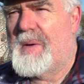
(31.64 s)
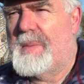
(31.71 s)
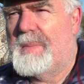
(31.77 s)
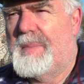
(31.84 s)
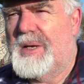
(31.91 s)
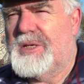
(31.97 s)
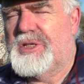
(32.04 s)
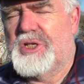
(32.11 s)

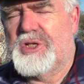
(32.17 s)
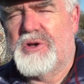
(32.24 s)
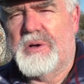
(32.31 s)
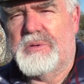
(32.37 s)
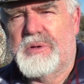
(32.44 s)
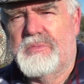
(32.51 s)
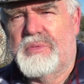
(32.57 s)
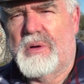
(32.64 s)
best
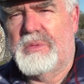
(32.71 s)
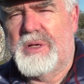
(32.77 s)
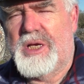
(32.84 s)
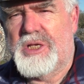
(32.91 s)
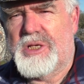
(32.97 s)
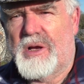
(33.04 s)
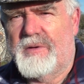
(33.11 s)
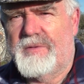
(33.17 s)
description probably
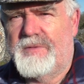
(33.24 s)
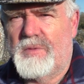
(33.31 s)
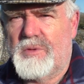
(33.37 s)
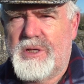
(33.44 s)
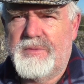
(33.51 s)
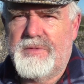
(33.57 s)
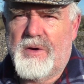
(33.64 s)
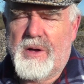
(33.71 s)
is a
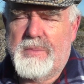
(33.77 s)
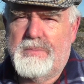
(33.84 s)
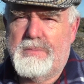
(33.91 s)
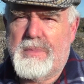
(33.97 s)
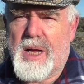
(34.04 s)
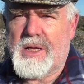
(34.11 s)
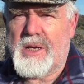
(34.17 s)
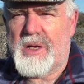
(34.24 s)
fortified
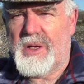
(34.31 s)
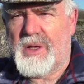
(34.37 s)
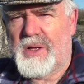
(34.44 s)
manor